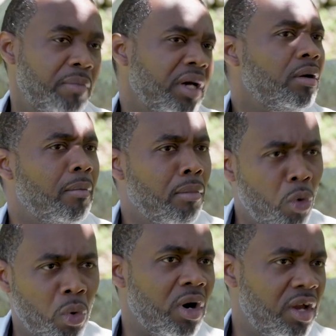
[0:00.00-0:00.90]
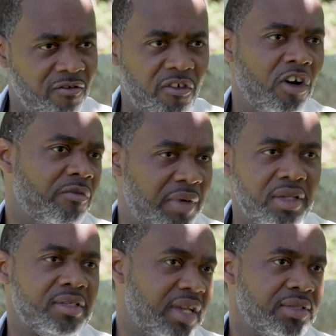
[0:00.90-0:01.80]
but more
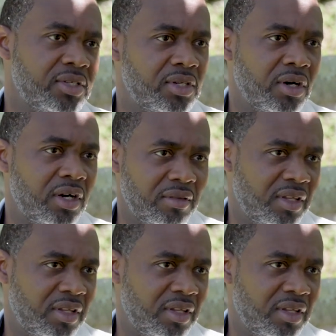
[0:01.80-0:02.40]
involvement is necessary.